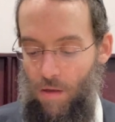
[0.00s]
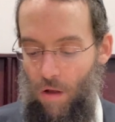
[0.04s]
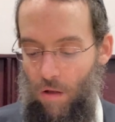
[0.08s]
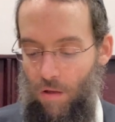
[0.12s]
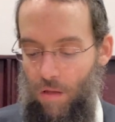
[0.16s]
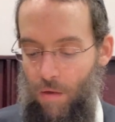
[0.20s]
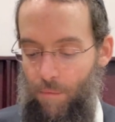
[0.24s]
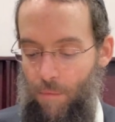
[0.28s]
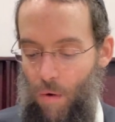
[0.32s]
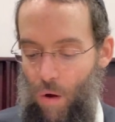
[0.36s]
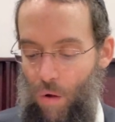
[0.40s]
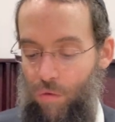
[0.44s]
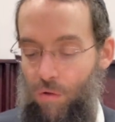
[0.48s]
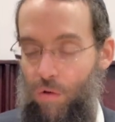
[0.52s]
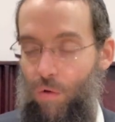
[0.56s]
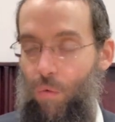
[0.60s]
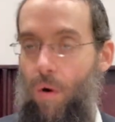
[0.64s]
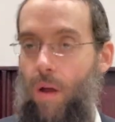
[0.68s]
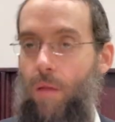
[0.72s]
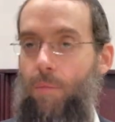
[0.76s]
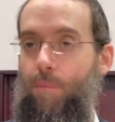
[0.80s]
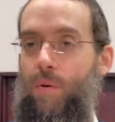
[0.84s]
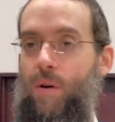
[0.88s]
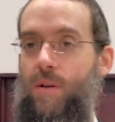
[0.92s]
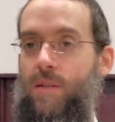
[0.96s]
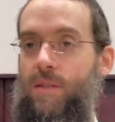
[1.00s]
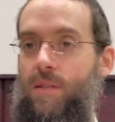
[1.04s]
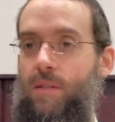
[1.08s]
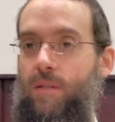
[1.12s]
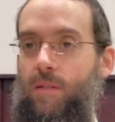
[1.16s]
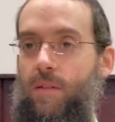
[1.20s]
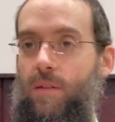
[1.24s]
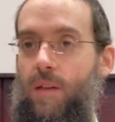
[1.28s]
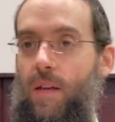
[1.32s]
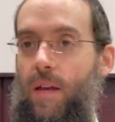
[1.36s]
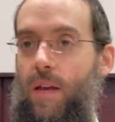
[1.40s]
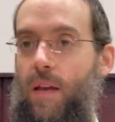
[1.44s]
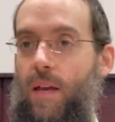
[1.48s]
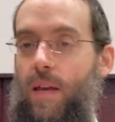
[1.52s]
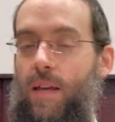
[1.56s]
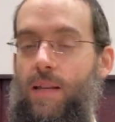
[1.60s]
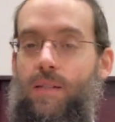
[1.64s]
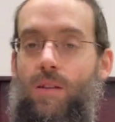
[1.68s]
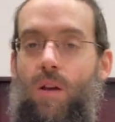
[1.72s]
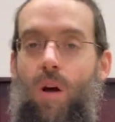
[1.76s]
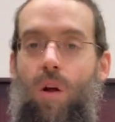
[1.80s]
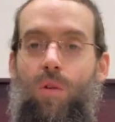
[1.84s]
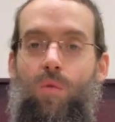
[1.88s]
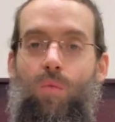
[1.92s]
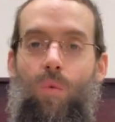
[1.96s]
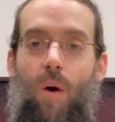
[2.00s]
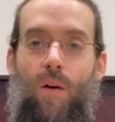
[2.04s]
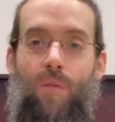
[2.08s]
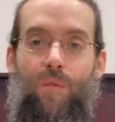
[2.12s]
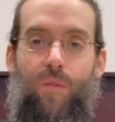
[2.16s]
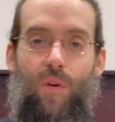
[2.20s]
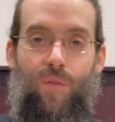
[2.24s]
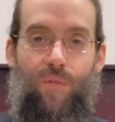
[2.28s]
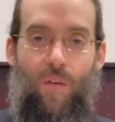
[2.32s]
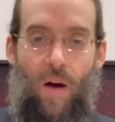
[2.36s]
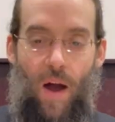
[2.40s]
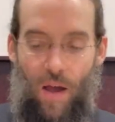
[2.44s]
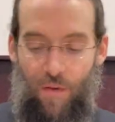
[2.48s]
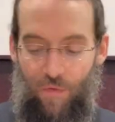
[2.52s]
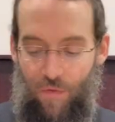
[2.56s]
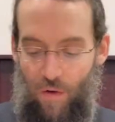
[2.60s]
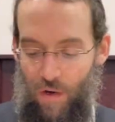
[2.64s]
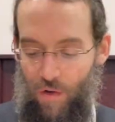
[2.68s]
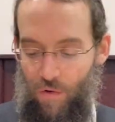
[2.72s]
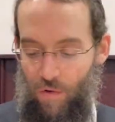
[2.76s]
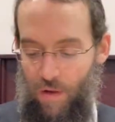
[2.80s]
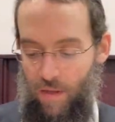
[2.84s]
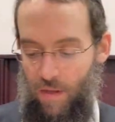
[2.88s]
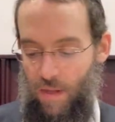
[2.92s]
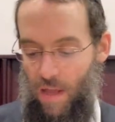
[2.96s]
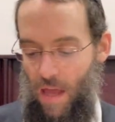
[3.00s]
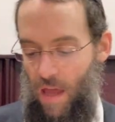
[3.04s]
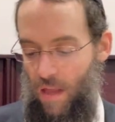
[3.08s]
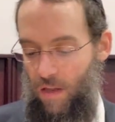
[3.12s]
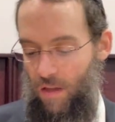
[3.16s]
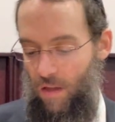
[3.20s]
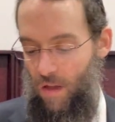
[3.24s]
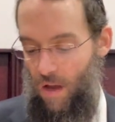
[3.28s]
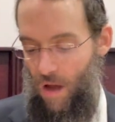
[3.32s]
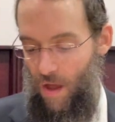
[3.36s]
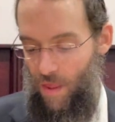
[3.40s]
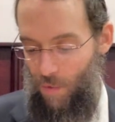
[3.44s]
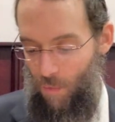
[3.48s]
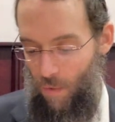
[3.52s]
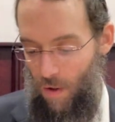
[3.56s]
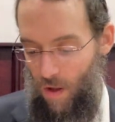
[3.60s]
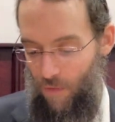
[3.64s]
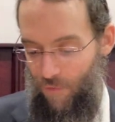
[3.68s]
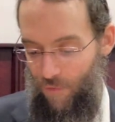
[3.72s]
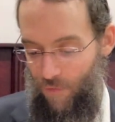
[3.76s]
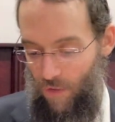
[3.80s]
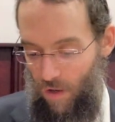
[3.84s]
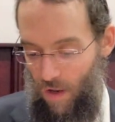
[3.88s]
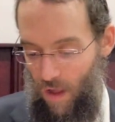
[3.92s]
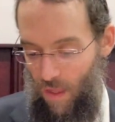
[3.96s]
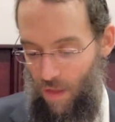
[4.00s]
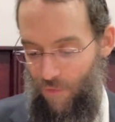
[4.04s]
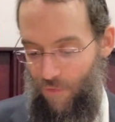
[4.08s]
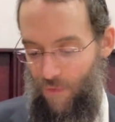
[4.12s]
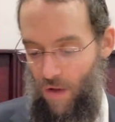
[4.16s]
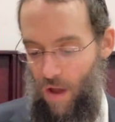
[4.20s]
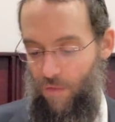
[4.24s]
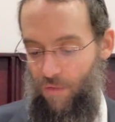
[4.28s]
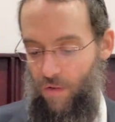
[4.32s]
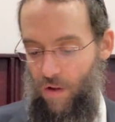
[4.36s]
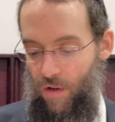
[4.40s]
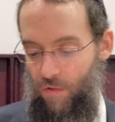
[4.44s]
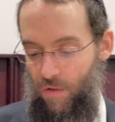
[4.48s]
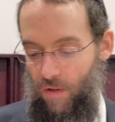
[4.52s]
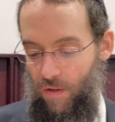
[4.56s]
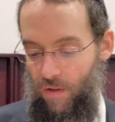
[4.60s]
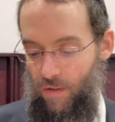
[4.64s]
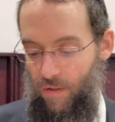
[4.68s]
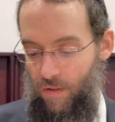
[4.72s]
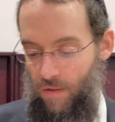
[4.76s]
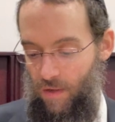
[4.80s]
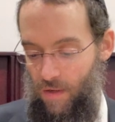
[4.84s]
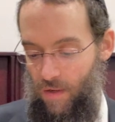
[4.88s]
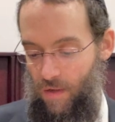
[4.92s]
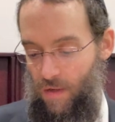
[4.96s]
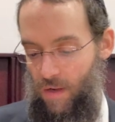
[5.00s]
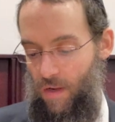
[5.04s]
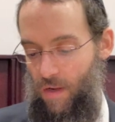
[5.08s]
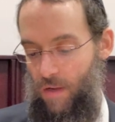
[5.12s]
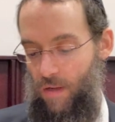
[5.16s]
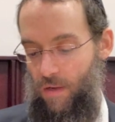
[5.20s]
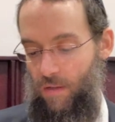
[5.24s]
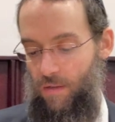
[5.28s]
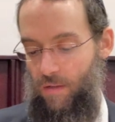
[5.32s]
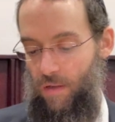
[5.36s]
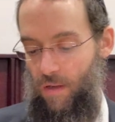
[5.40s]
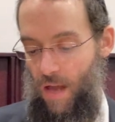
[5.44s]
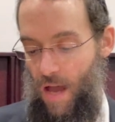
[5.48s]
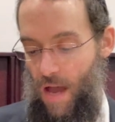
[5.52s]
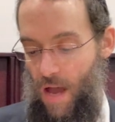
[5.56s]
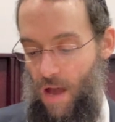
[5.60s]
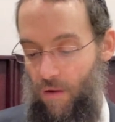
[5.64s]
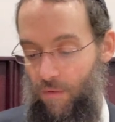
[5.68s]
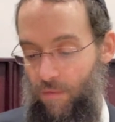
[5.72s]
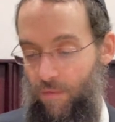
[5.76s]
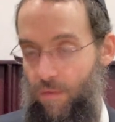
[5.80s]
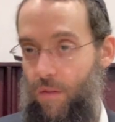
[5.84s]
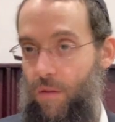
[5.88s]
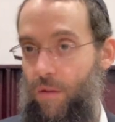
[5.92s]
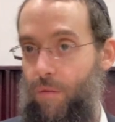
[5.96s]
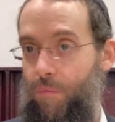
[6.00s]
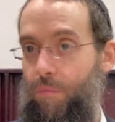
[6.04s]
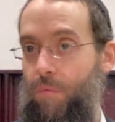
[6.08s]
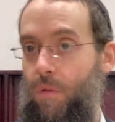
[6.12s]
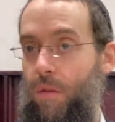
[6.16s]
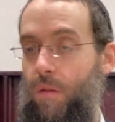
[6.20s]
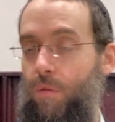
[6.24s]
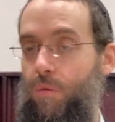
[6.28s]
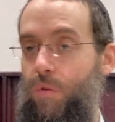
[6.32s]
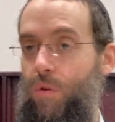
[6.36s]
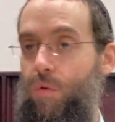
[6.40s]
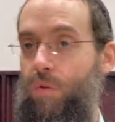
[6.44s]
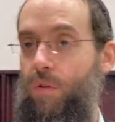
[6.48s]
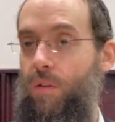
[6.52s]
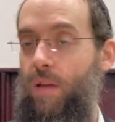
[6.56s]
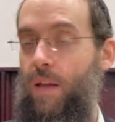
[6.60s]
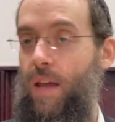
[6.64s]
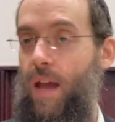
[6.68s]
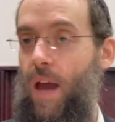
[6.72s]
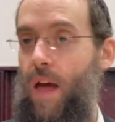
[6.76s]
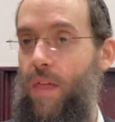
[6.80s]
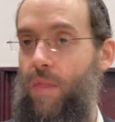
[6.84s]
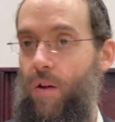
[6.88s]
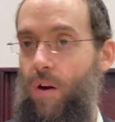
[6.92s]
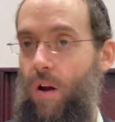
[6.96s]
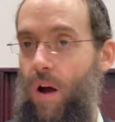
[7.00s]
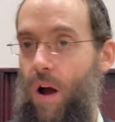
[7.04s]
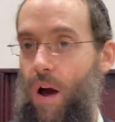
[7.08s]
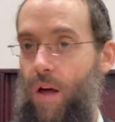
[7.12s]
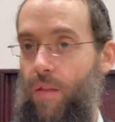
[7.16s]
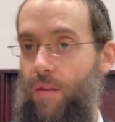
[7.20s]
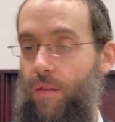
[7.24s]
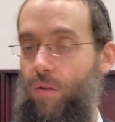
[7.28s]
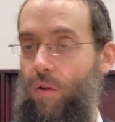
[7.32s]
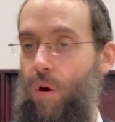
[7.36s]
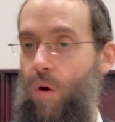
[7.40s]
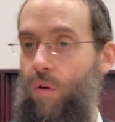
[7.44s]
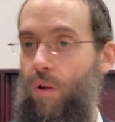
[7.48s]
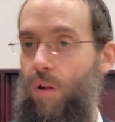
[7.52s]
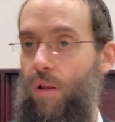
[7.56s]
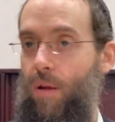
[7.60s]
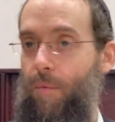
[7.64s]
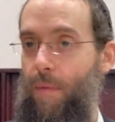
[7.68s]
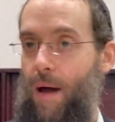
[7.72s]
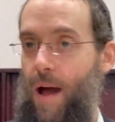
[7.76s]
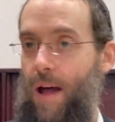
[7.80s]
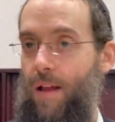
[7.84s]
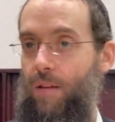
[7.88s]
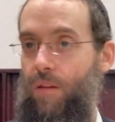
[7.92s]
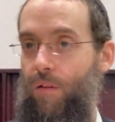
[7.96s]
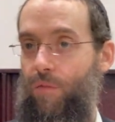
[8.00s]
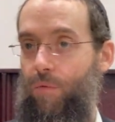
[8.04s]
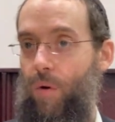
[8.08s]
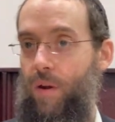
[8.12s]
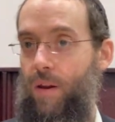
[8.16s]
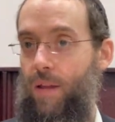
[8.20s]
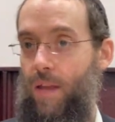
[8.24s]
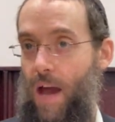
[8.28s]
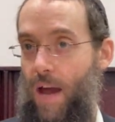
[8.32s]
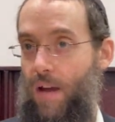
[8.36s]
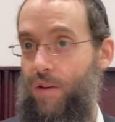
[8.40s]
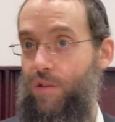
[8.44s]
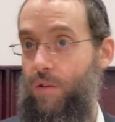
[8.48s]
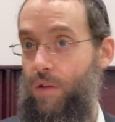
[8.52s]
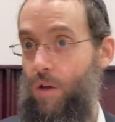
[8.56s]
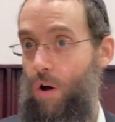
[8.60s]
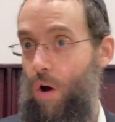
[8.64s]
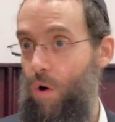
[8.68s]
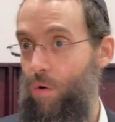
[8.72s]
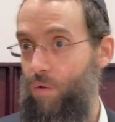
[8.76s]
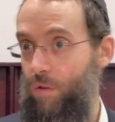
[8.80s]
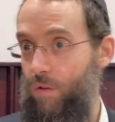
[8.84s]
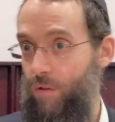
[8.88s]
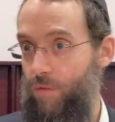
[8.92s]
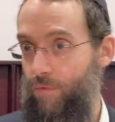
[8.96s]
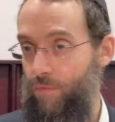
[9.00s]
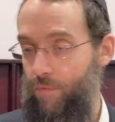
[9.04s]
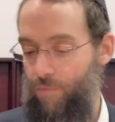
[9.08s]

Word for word: them both to one person. He sold one for 500 and the other one for another 500. So now the, the two together are the total amount of what he actually owed.